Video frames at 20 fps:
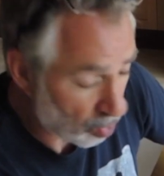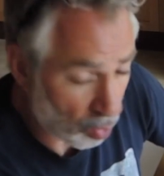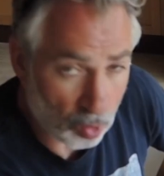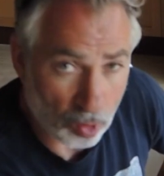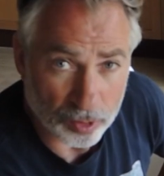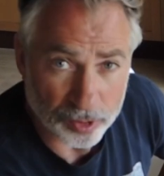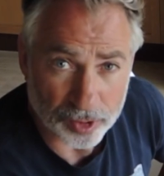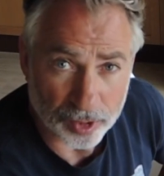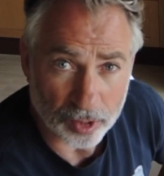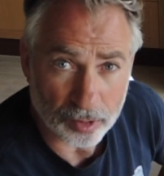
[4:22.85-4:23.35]

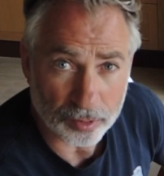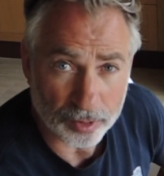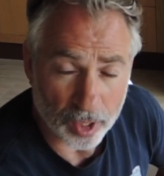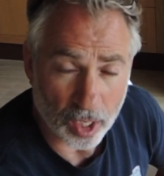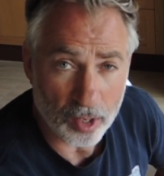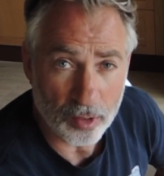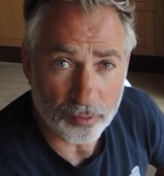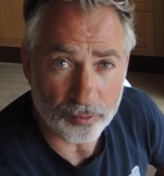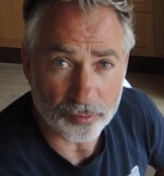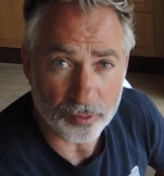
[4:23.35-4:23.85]
also
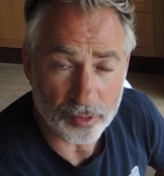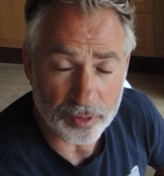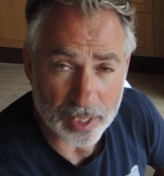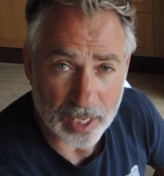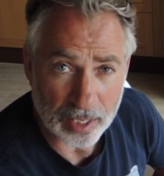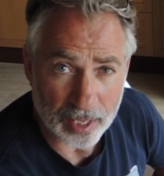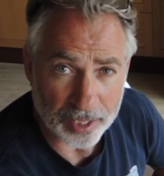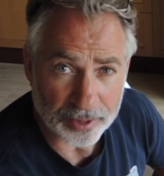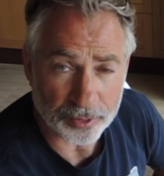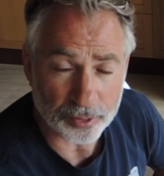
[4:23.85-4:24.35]
go through the
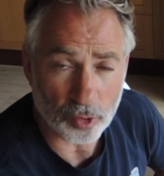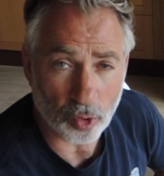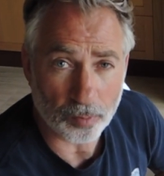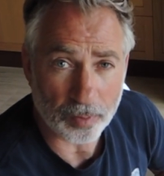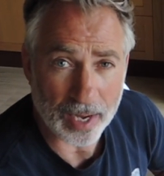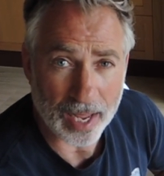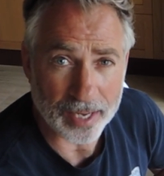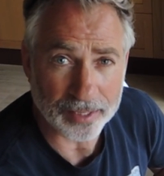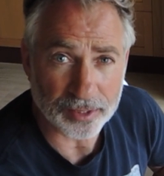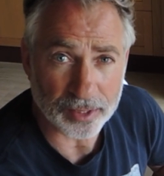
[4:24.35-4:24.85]
electrical
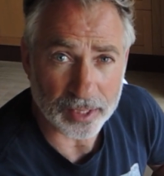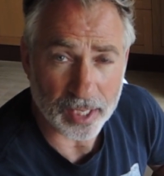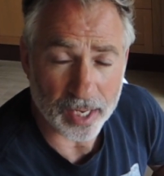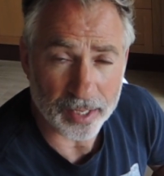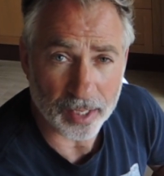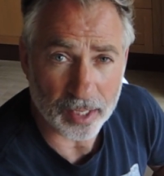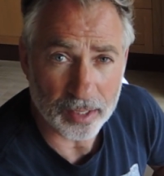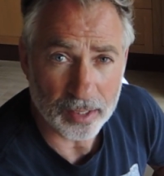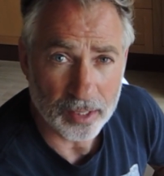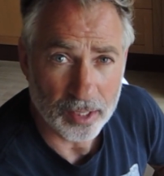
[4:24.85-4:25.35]
plan
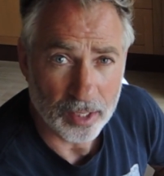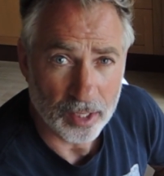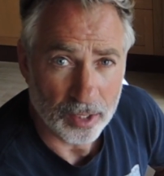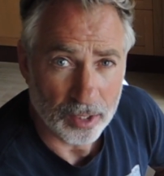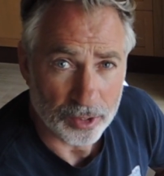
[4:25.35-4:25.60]
together